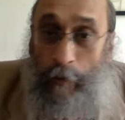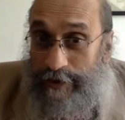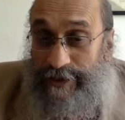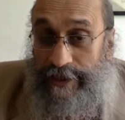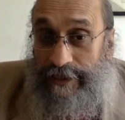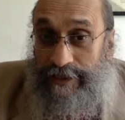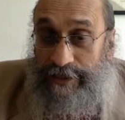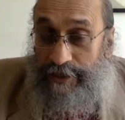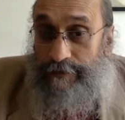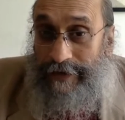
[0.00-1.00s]
was it that they
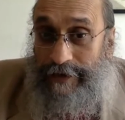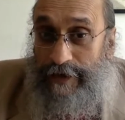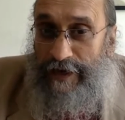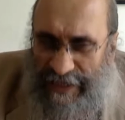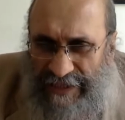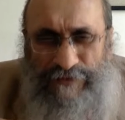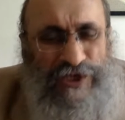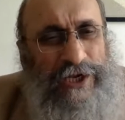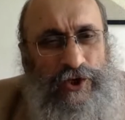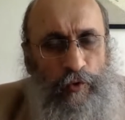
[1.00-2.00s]
suspected that let them
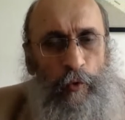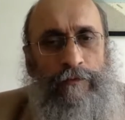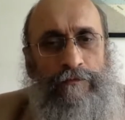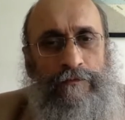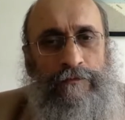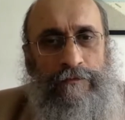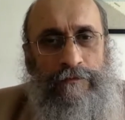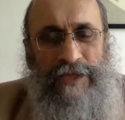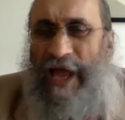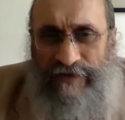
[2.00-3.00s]
say so
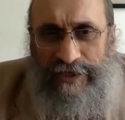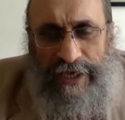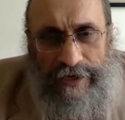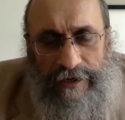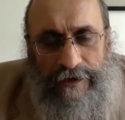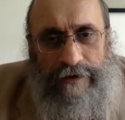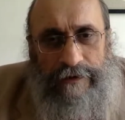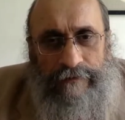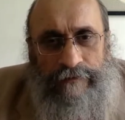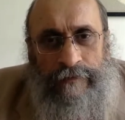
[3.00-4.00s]
they haven't said
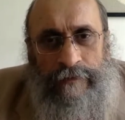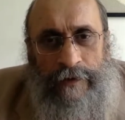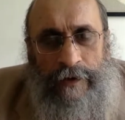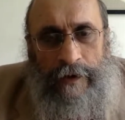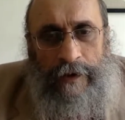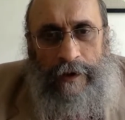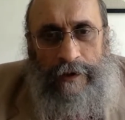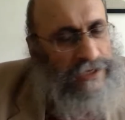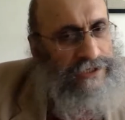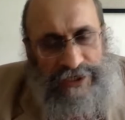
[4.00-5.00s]

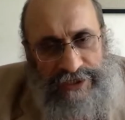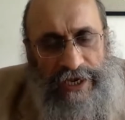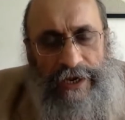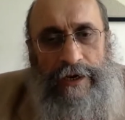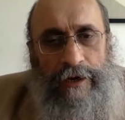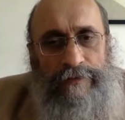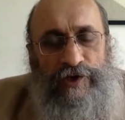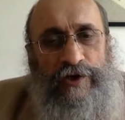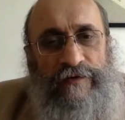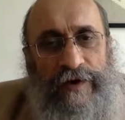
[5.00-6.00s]
there's a second
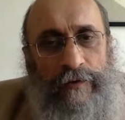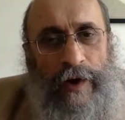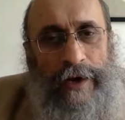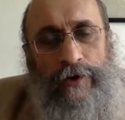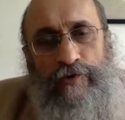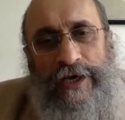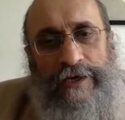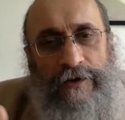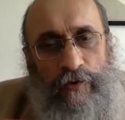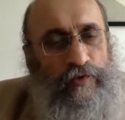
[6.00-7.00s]
commission of inquiry whose,
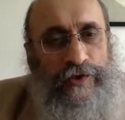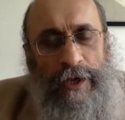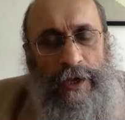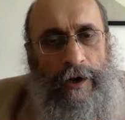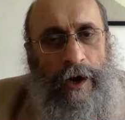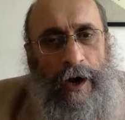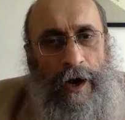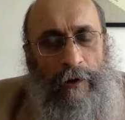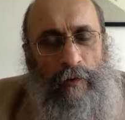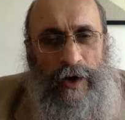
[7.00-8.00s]
whose
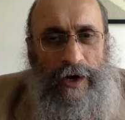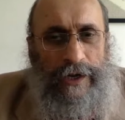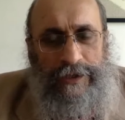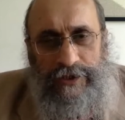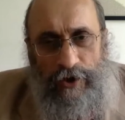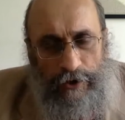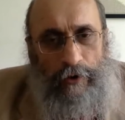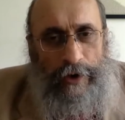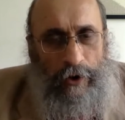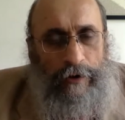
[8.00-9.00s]
uh, work is not
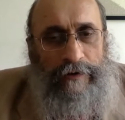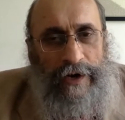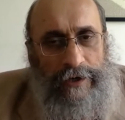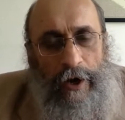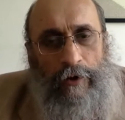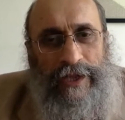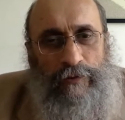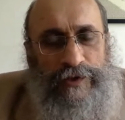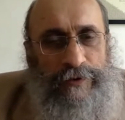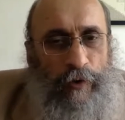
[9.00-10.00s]
going on right now
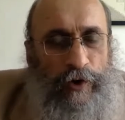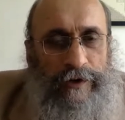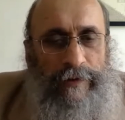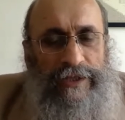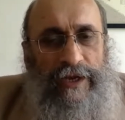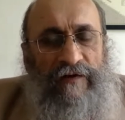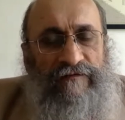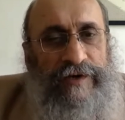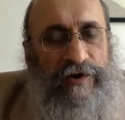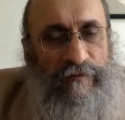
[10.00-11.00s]
that was appointed by the
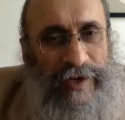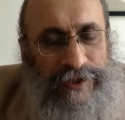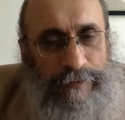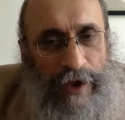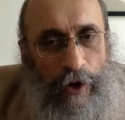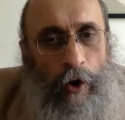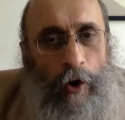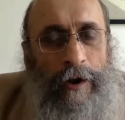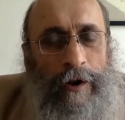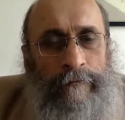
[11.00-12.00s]
government of West
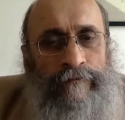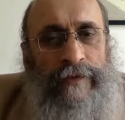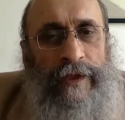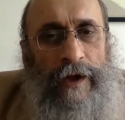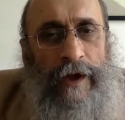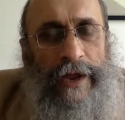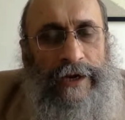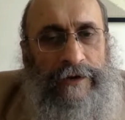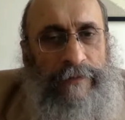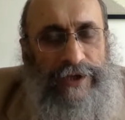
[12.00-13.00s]
Bengal, uh,
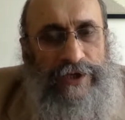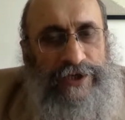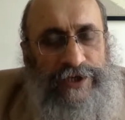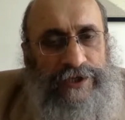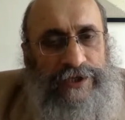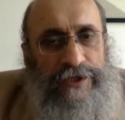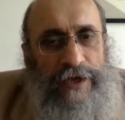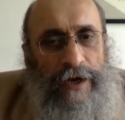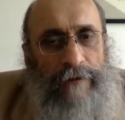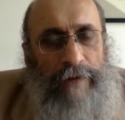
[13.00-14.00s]
headed by Justice
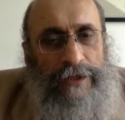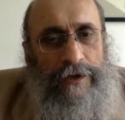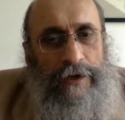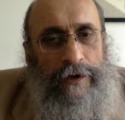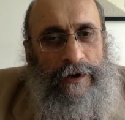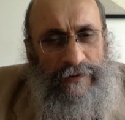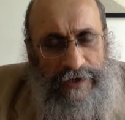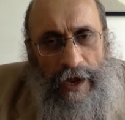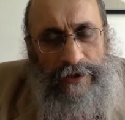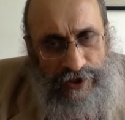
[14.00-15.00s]
uh, Madan,
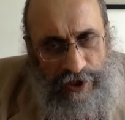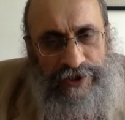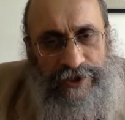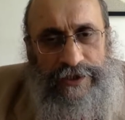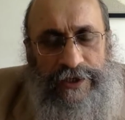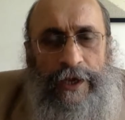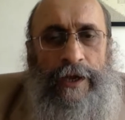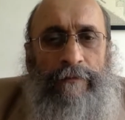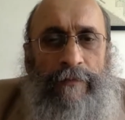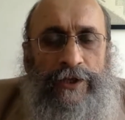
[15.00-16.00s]
retired Justice
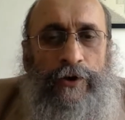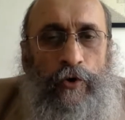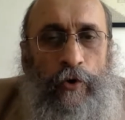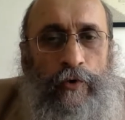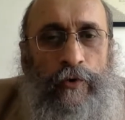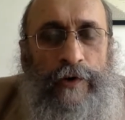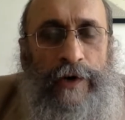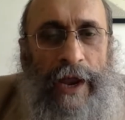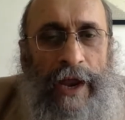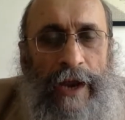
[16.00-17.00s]
Madan
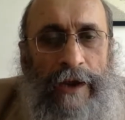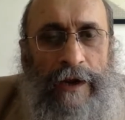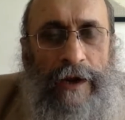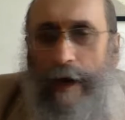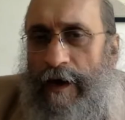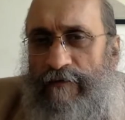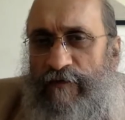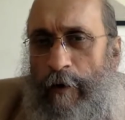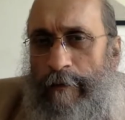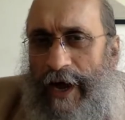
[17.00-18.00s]
Lokur and uh,
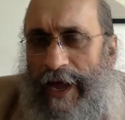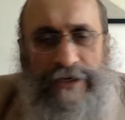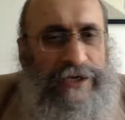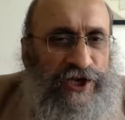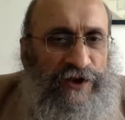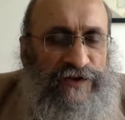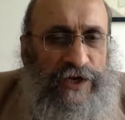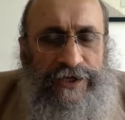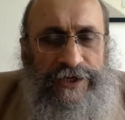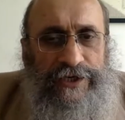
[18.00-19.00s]
former acting Chief
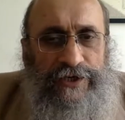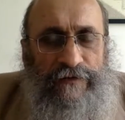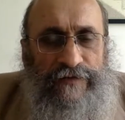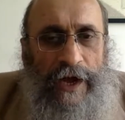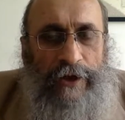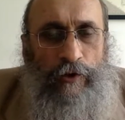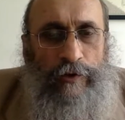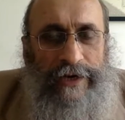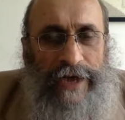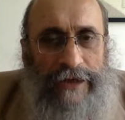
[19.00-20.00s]
Justice of the High
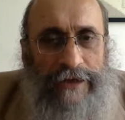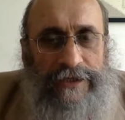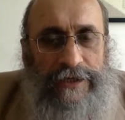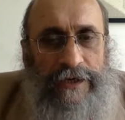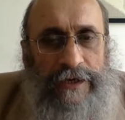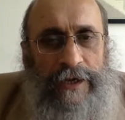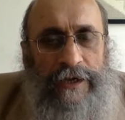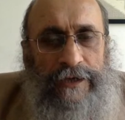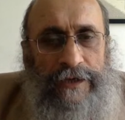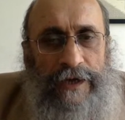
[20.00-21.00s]
Court in Calcutta,
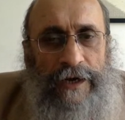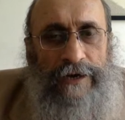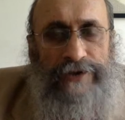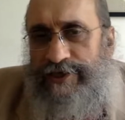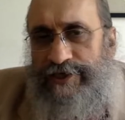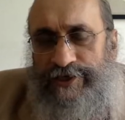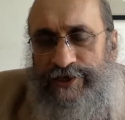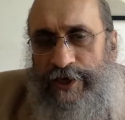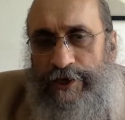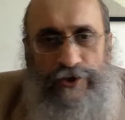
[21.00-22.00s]
uh,
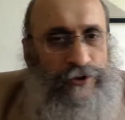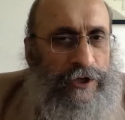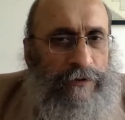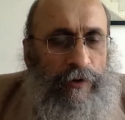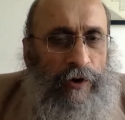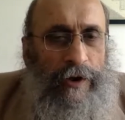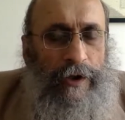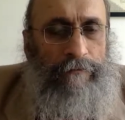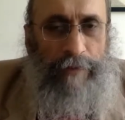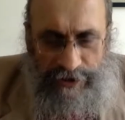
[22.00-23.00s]
Justice
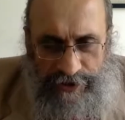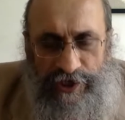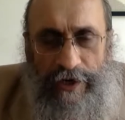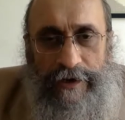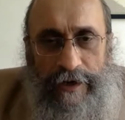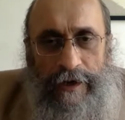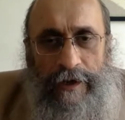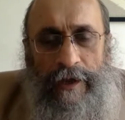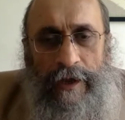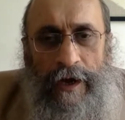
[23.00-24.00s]
Jyotirmoy Bhattacharya.
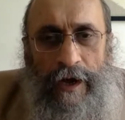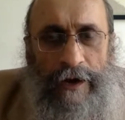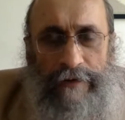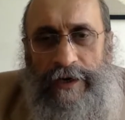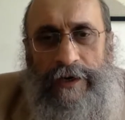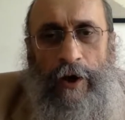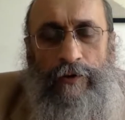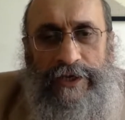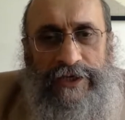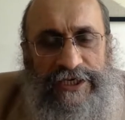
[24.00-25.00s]
Uh, right
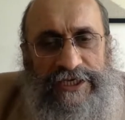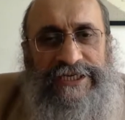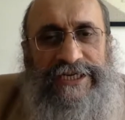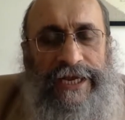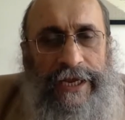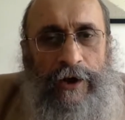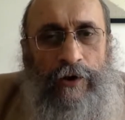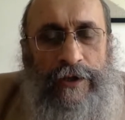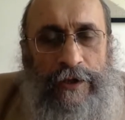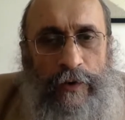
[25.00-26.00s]
now, there's a stay
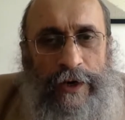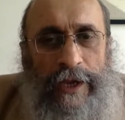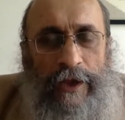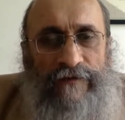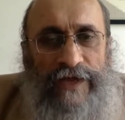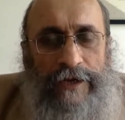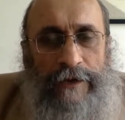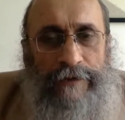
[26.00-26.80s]
on the working of that